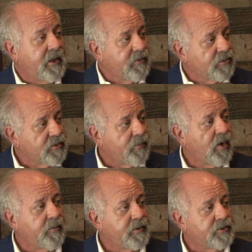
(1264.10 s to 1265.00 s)
their
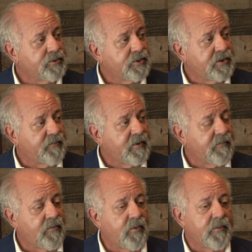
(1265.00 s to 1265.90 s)
diploma and their certificate
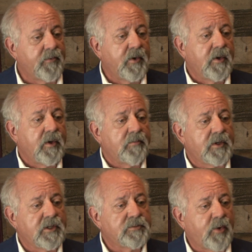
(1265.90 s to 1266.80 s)
for it.
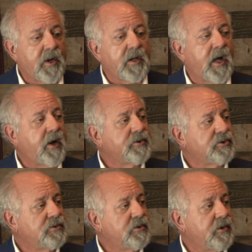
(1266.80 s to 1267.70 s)
Because product
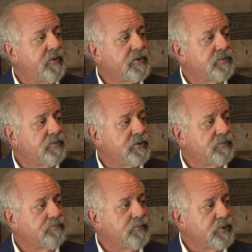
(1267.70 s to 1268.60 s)
knowledge, you know, is
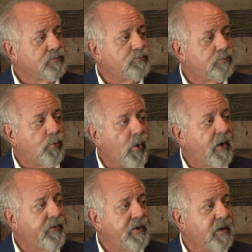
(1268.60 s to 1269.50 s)

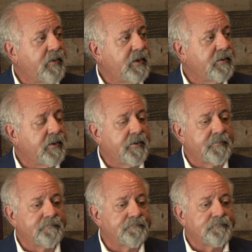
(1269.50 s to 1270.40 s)
wealthy. I
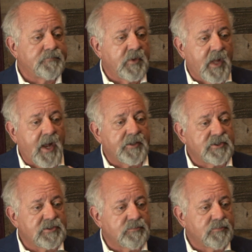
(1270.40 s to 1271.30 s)
mean, knowledge
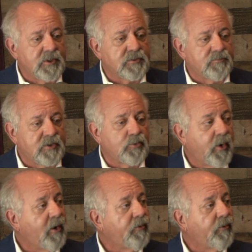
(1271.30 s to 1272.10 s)
is wealth.